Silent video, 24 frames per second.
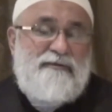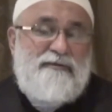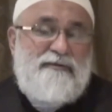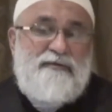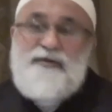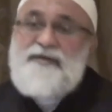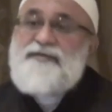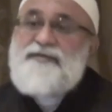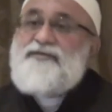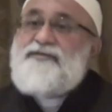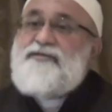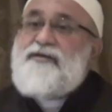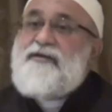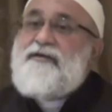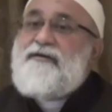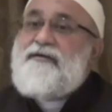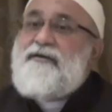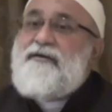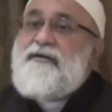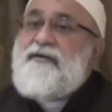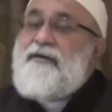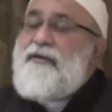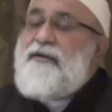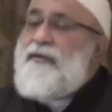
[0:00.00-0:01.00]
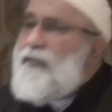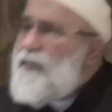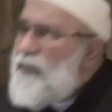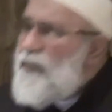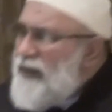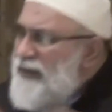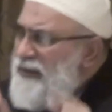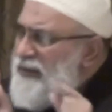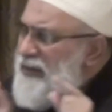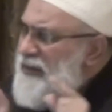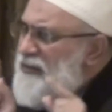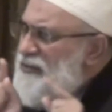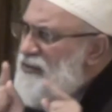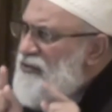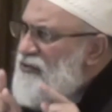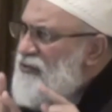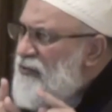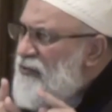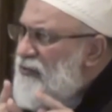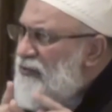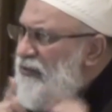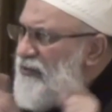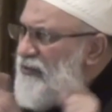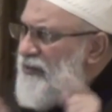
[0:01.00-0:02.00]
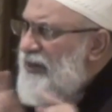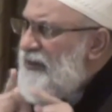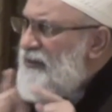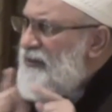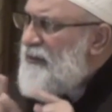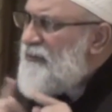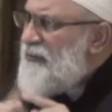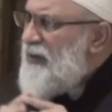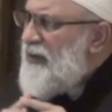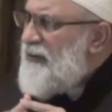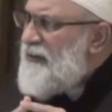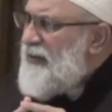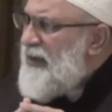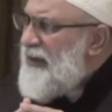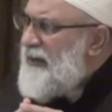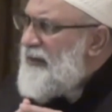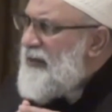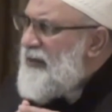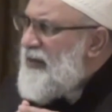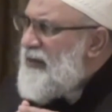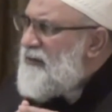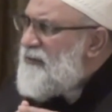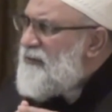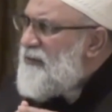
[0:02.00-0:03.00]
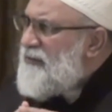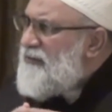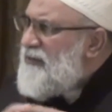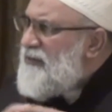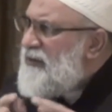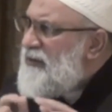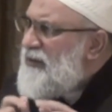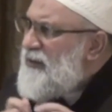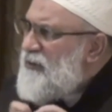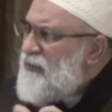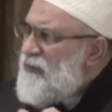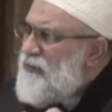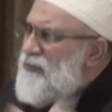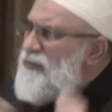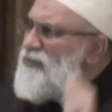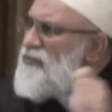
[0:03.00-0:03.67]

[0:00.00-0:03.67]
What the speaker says: Question, what is so great about Ali Akbar that he